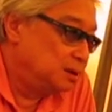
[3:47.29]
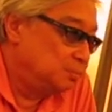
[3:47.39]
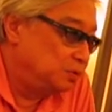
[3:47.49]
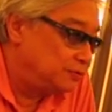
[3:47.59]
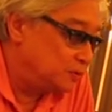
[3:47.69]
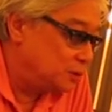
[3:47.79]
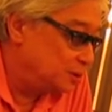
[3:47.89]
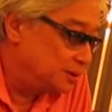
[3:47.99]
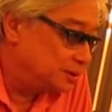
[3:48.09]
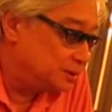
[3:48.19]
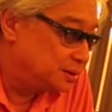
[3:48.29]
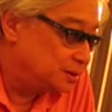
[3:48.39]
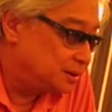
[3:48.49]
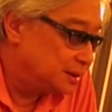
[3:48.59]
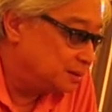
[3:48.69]
put forward
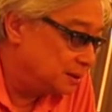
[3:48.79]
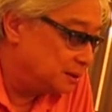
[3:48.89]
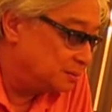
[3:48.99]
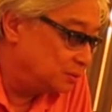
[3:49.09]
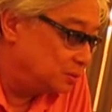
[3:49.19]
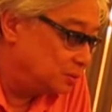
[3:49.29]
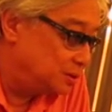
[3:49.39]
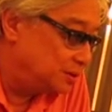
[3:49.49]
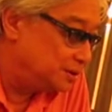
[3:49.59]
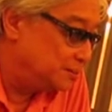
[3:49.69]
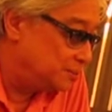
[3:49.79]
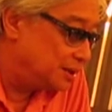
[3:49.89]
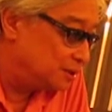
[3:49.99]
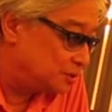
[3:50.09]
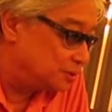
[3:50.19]
that in Buddhism
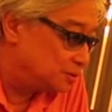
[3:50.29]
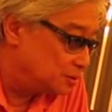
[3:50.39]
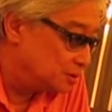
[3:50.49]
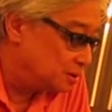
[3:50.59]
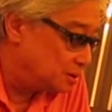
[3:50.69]
there is also a